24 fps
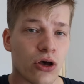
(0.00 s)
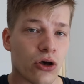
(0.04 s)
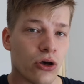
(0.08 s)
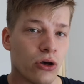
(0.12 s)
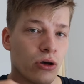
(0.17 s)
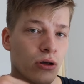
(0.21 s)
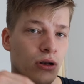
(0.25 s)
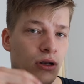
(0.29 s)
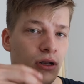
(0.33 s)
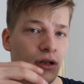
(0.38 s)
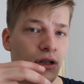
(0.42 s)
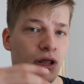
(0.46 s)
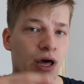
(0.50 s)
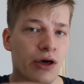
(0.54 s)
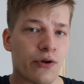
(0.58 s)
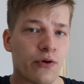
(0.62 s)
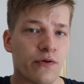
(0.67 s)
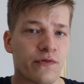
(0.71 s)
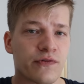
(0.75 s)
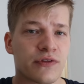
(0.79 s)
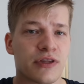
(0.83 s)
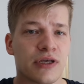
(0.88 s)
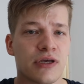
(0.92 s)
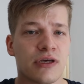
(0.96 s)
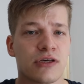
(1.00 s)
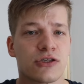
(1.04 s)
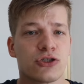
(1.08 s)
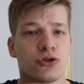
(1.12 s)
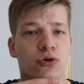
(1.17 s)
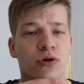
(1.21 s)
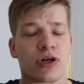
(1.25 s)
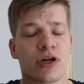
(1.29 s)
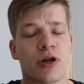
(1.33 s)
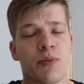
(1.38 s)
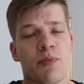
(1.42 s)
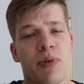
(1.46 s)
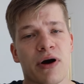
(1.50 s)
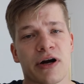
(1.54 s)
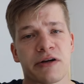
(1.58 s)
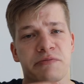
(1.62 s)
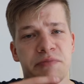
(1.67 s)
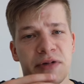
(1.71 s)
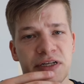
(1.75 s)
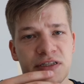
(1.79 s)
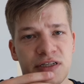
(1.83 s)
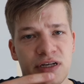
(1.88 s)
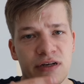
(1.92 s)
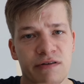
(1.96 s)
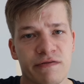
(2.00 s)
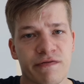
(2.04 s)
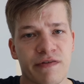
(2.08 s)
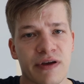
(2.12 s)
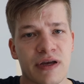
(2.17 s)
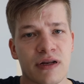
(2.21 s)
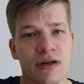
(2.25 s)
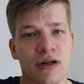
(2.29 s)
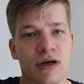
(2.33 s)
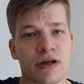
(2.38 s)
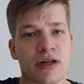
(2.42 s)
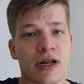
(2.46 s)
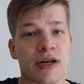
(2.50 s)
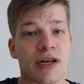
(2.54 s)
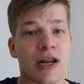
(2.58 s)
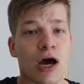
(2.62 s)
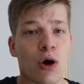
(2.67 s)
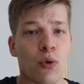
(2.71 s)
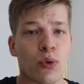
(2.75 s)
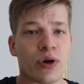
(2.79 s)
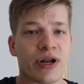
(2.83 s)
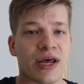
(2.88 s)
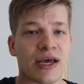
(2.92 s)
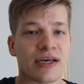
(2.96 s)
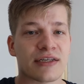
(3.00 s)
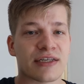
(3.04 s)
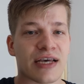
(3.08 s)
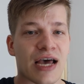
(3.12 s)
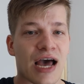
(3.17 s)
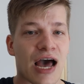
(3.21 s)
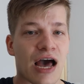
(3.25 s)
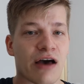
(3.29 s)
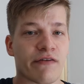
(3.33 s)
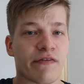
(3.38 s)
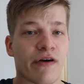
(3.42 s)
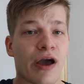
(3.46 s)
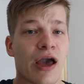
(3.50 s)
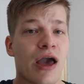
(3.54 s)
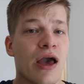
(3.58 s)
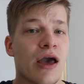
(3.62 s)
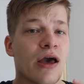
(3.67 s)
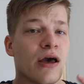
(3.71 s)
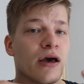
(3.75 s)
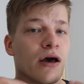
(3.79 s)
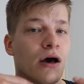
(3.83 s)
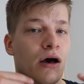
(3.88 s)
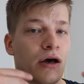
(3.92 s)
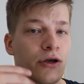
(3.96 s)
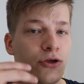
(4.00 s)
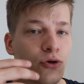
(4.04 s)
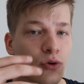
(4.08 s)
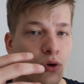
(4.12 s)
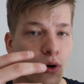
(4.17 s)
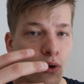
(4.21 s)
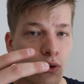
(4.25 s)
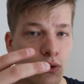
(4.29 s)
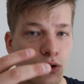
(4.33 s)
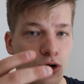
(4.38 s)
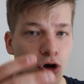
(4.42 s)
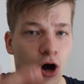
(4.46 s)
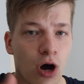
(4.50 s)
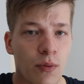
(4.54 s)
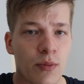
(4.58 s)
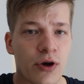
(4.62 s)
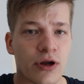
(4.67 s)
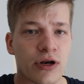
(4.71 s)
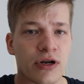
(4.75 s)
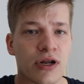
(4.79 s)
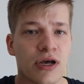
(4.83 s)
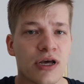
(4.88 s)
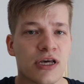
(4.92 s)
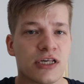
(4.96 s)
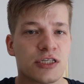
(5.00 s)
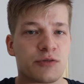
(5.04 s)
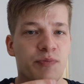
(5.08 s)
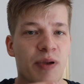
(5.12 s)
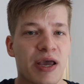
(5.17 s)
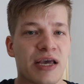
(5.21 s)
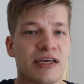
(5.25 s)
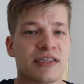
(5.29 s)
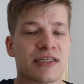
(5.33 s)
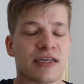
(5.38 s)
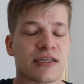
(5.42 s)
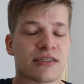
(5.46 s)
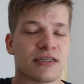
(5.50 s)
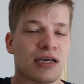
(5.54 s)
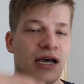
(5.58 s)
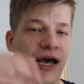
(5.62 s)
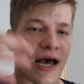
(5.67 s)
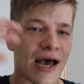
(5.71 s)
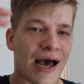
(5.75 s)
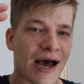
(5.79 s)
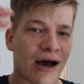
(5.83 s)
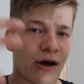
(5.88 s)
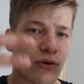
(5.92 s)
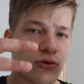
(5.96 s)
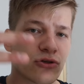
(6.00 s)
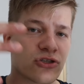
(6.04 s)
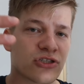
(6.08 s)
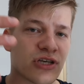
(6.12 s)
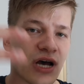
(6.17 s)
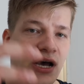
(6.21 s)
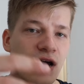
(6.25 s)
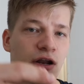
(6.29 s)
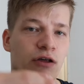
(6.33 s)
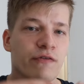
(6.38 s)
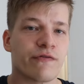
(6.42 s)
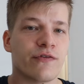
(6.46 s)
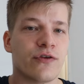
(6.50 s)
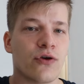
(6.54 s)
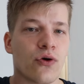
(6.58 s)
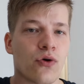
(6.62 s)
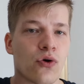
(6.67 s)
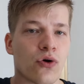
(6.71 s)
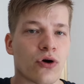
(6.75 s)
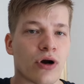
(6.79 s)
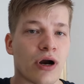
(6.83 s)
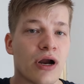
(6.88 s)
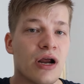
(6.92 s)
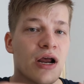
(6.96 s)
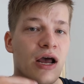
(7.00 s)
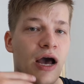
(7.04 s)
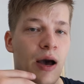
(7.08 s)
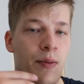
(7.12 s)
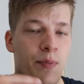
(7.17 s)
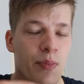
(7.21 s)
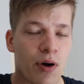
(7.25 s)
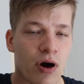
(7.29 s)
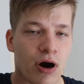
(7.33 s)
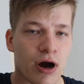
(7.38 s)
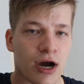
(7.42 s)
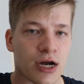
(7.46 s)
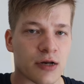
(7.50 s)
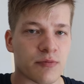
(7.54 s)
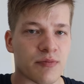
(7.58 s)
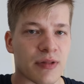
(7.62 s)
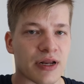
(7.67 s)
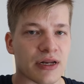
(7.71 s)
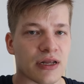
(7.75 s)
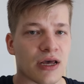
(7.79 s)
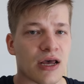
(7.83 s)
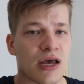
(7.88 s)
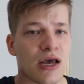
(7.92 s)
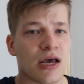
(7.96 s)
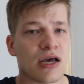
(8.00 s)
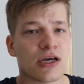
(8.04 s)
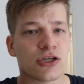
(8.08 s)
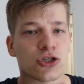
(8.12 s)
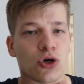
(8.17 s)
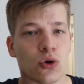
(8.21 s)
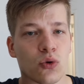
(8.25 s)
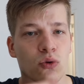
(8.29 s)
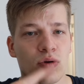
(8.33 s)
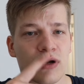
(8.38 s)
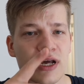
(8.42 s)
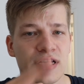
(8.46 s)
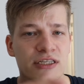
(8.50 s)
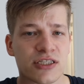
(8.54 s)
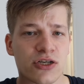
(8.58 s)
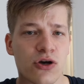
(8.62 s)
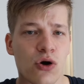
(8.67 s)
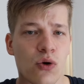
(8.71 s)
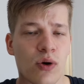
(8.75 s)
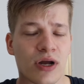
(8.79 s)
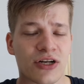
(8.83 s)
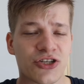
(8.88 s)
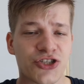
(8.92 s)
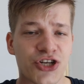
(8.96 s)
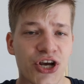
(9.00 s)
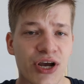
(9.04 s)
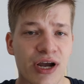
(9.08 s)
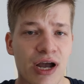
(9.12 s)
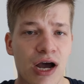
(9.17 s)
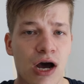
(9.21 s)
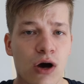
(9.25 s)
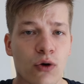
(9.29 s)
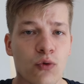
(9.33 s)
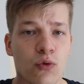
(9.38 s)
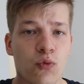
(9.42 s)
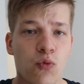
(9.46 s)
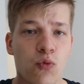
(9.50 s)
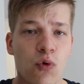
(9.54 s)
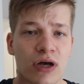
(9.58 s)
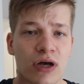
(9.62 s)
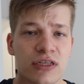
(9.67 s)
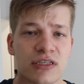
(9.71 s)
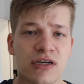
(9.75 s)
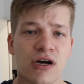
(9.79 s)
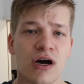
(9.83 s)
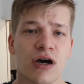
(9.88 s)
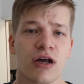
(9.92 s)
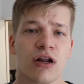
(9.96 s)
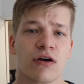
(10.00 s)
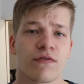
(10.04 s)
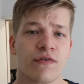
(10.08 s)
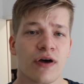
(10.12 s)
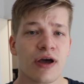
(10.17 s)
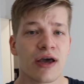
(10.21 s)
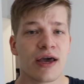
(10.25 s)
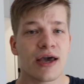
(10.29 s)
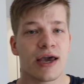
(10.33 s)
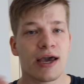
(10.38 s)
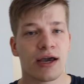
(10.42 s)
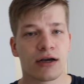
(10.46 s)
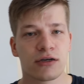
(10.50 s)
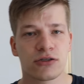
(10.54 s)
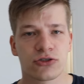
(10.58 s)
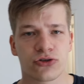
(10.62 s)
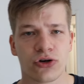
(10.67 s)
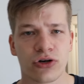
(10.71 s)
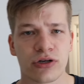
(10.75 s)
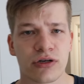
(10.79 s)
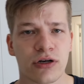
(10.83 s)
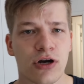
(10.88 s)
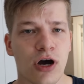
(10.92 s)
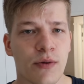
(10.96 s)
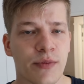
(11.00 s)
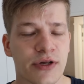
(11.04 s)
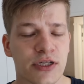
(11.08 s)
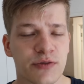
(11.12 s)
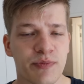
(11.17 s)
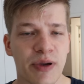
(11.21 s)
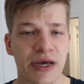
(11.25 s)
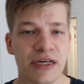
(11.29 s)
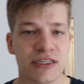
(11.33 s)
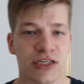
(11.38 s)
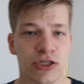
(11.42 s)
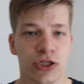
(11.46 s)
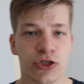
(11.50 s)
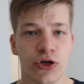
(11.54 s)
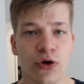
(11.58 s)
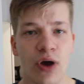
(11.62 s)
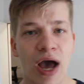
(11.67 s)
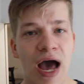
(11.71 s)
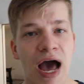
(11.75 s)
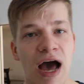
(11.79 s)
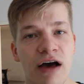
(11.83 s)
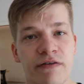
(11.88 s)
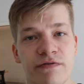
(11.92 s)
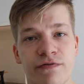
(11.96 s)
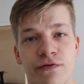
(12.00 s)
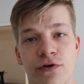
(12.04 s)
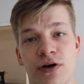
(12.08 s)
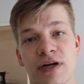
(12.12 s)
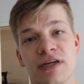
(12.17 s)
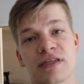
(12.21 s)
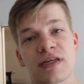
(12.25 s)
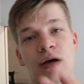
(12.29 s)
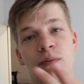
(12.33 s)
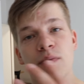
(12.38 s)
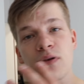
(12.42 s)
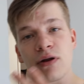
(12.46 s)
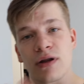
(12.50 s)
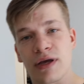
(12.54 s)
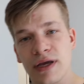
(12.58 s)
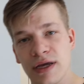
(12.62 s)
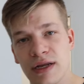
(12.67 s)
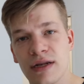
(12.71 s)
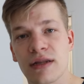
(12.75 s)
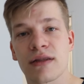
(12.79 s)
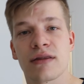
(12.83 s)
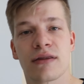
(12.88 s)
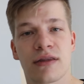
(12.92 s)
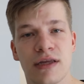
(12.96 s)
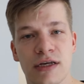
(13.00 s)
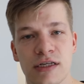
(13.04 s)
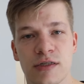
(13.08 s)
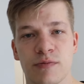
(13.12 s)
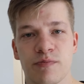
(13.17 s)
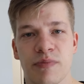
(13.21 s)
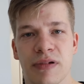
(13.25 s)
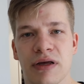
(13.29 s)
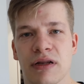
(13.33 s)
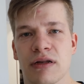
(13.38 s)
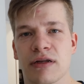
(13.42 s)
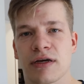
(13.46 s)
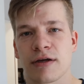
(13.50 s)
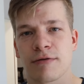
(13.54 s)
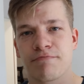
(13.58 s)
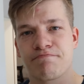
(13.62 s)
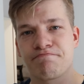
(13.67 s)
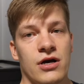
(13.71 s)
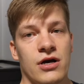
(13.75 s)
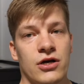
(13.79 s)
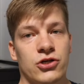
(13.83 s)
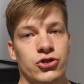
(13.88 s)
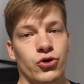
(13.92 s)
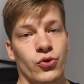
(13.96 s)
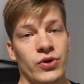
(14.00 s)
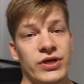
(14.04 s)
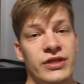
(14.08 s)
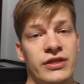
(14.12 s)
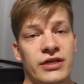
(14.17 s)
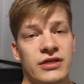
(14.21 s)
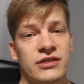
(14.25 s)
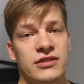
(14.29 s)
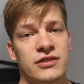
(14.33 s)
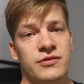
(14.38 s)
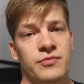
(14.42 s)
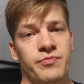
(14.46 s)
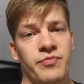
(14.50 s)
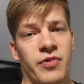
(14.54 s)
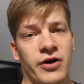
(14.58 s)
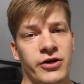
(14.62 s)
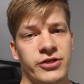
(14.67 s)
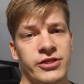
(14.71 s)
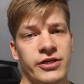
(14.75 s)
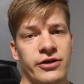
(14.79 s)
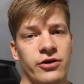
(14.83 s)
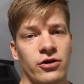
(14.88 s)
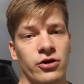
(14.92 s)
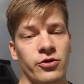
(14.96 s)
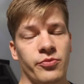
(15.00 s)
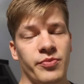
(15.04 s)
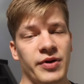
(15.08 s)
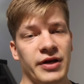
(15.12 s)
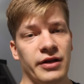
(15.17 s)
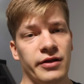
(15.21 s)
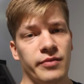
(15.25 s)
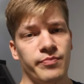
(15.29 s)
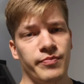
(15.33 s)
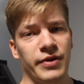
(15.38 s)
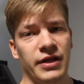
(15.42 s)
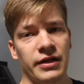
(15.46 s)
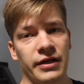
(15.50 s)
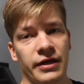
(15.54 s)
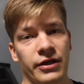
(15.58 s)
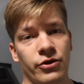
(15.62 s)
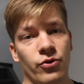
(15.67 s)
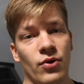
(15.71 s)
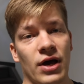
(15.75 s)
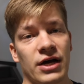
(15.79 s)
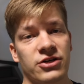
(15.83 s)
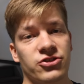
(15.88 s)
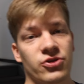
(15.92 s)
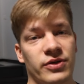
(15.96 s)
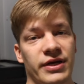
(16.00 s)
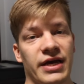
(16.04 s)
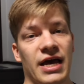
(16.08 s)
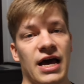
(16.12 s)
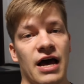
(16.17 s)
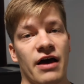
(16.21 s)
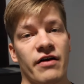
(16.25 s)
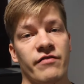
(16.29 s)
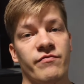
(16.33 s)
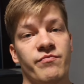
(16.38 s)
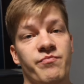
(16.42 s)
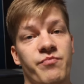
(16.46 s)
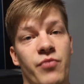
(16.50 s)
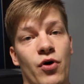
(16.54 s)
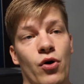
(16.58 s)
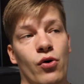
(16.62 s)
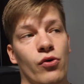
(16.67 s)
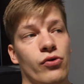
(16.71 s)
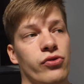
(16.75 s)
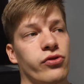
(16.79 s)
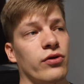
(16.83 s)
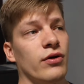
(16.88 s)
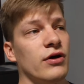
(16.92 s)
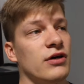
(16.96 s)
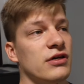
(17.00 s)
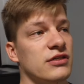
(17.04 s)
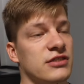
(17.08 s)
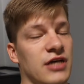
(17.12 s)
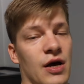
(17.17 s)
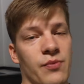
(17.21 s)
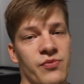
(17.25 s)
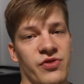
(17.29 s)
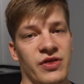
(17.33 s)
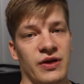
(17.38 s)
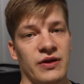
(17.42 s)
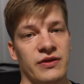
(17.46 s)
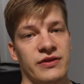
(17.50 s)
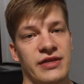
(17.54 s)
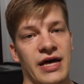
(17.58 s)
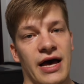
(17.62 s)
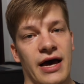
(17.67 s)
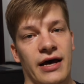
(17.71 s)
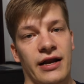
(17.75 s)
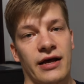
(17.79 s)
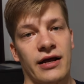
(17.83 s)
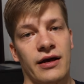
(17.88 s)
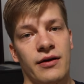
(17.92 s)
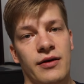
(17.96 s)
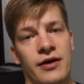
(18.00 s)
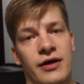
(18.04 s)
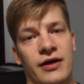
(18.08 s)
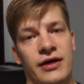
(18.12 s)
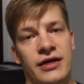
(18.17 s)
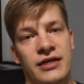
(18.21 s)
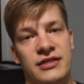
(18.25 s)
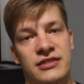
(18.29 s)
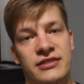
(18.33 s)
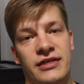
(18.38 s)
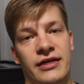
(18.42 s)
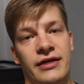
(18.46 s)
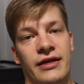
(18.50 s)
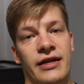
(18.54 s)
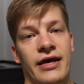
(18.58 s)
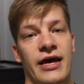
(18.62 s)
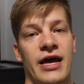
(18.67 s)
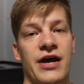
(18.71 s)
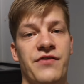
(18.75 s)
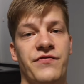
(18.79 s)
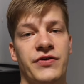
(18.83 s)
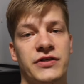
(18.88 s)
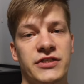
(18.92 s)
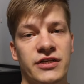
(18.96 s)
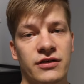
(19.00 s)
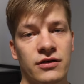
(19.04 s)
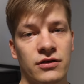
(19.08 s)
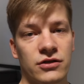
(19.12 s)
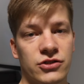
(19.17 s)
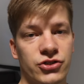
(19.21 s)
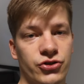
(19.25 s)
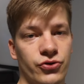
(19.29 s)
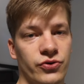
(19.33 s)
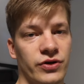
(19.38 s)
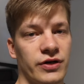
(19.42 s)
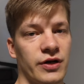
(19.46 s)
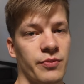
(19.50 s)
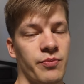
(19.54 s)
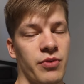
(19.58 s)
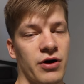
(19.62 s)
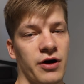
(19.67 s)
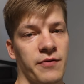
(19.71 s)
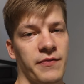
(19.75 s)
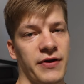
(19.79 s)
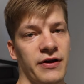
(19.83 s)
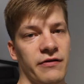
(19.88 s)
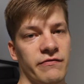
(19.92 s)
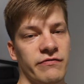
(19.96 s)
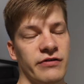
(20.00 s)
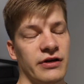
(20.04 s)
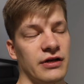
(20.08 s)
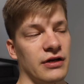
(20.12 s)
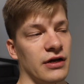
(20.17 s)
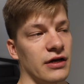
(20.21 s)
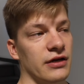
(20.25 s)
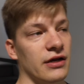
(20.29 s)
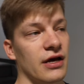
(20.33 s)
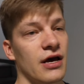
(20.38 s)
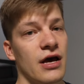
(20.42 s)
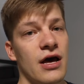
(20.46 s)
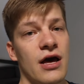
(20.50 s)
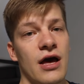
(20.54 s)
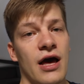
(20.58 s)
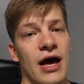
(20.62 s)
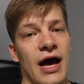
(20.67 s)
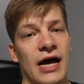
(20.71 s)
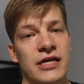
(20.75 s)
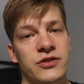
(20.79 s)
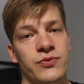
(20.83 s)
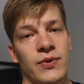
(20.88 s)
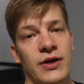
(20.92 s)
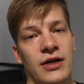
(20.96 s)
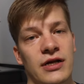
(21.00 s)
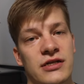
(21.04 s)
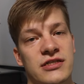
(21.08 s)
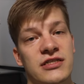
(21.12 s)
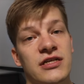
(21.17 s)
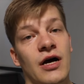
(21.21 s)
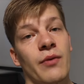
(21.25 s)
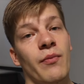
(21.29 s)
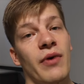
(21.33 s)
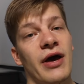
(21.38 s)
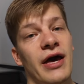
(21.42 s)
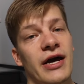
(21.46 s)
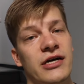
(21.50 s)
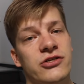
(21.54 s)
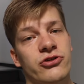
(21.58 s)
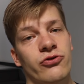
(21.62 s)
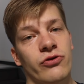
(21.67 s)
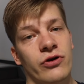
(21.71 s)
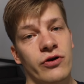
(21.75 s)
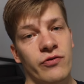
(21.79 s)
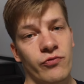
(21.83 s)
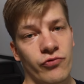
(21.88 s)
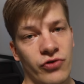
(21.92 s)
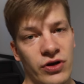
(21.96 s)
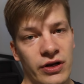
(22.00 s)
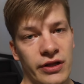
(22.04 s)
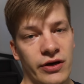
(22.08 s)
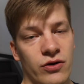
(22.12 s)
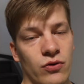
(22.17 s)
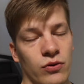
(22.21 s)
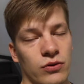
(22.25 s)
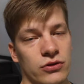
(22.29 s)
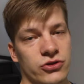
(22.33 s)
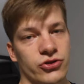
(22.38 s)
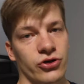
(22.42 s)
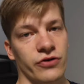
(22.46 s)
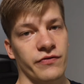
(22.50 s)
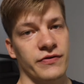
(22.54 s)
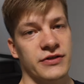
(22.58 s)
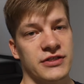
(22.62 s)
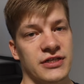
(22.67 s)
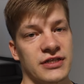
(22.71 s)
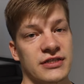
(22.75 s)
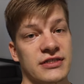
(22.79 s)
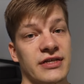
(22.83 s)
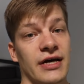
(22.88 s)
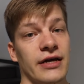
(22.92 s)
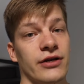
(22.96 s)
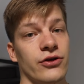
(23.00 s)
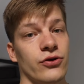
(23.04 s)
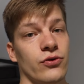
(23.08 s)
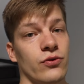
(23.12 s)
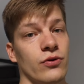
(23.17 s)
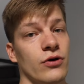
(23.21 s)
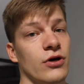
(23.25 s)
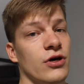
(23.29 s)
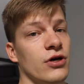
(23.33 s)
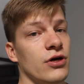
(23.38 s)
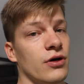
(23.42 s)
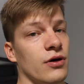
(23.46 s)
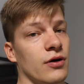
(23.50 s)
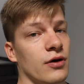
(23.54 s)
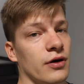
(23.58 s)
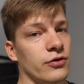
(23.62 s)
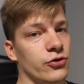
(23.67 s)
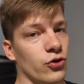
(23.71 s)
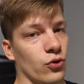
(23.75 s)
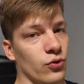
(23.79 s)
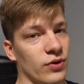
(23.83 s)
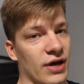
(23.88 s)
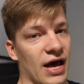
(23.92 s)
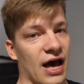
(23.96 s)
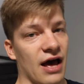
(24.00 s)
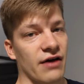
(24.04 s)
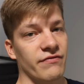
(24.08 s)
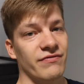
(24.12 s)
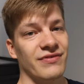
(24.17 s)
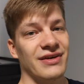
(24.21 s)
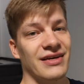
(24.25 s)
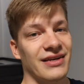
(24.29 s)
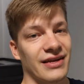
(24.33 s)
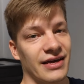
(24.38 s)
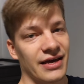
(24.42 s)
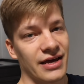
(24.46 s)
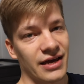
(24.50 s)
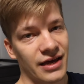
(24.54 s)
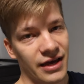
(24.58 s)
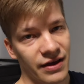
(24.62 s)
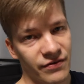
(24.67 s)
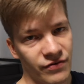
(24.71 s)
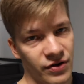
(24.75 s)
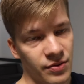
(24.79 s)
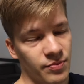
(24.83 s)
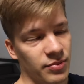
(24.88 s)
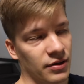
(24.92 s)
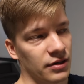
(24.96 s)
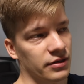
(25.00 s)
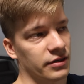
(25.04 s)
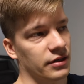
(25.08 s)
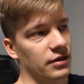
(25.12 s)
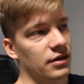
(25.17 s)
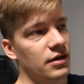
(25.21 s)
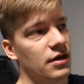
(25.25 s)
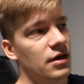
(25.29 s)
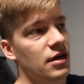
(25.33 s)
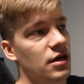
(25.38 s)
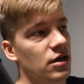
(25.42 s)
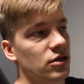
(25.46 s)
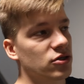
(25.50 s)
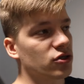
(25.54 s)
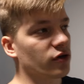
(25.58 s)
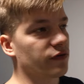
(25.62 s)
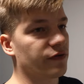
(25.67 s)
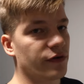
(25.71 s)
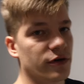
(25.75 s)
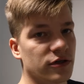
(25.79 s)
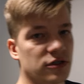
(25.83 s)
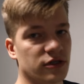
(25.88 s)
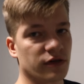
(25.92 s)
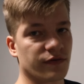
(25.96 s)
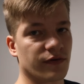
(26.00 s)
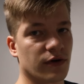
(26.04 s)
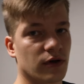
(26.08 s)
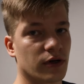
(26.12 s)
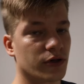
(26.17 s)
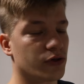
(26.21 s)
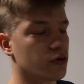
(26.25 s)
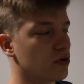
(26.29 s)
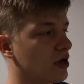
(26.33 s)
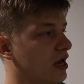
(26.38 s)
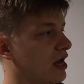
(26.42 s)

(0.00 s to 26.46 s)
A lot of the student apartments in Finland nowadays have common spaces outside of your apartment. So let's go and check out what kind of extra common spaces you have, for example, in this building. So in this particular building, you actually have both something that is in every single student apartment in Finland, as well as some extra really cool services that you don't have in every building. So first of all, you